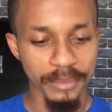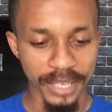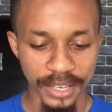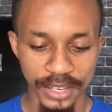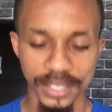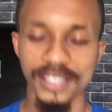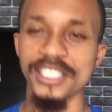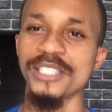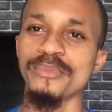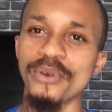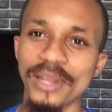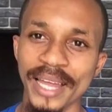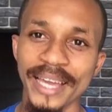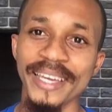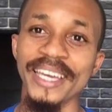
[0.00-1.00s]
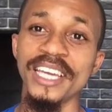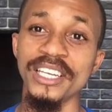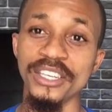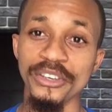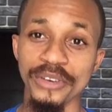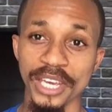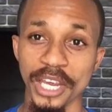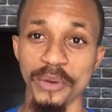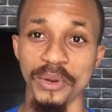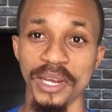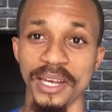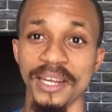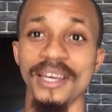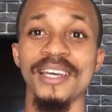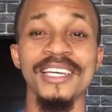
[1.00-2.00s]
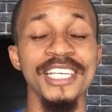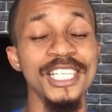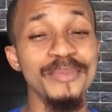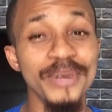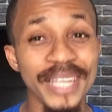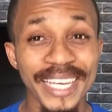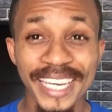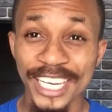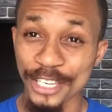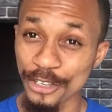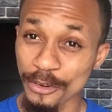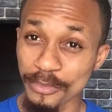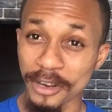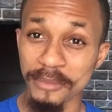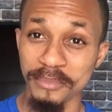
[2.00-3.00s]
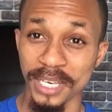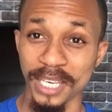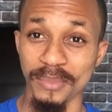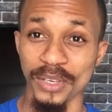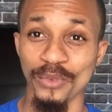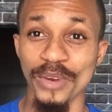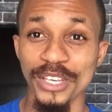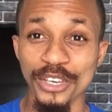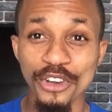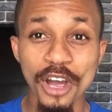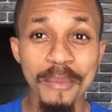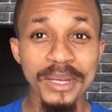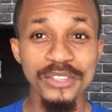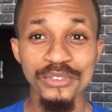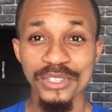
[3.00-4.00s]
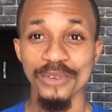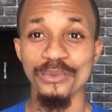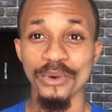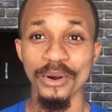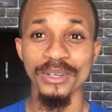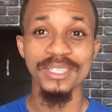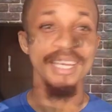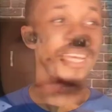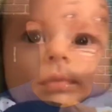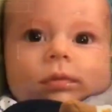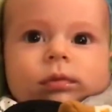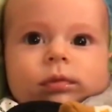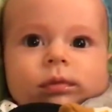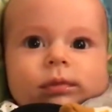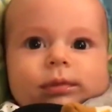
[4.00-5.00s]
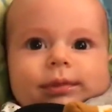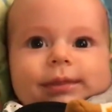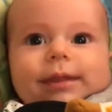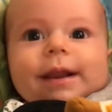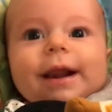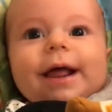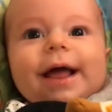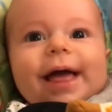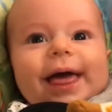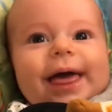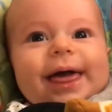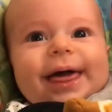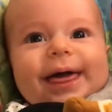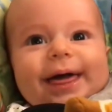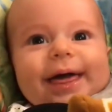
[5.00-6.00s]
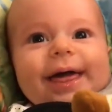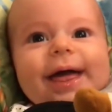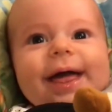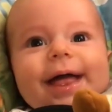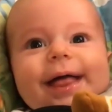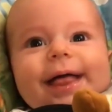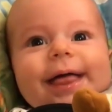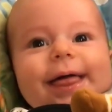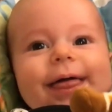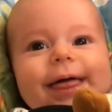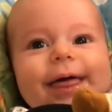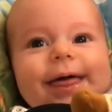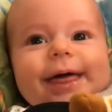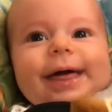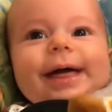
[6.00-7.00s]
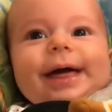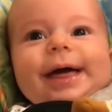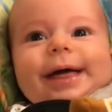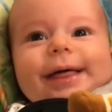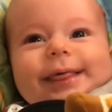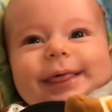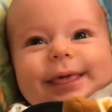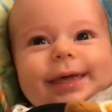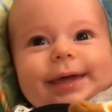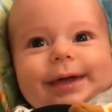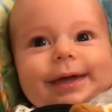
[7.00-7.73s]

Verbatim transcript: because it's more like a new area. It's more like a newborn baby. When you come into the world, a lot of things are not so clear to you. So it's the